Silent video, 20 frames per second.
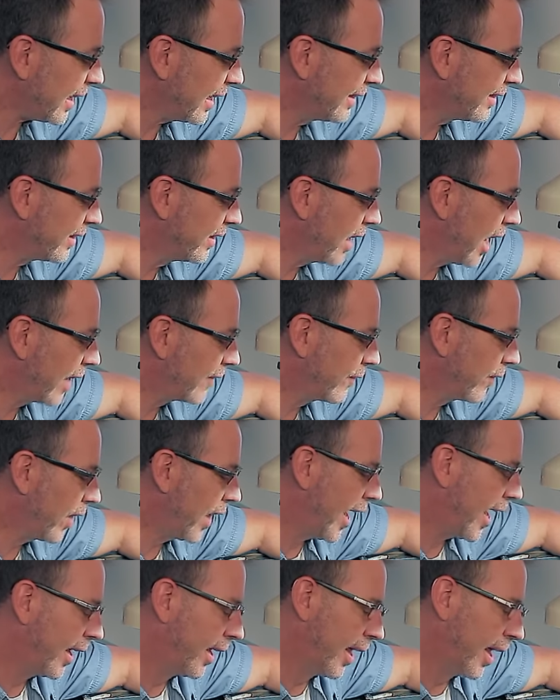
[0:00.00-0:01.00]
It's not
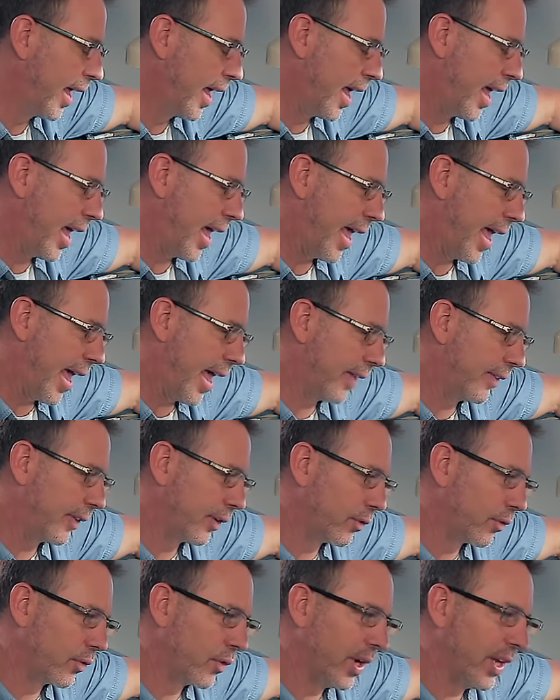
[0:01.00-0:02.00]
flat. And
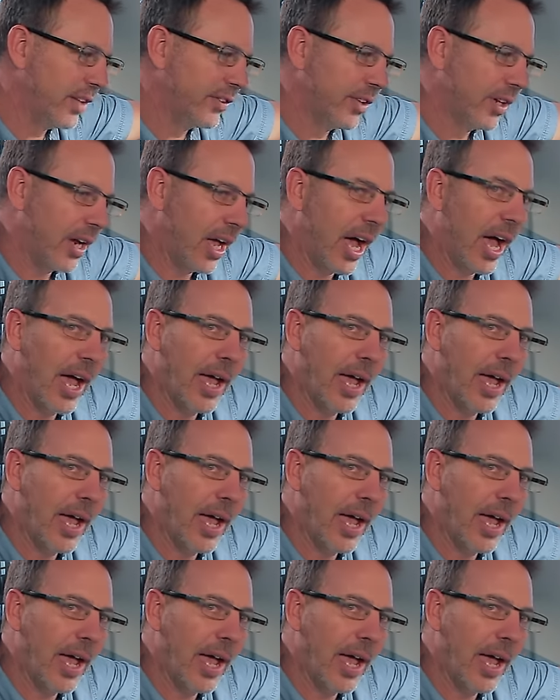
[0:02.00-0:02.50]
the reason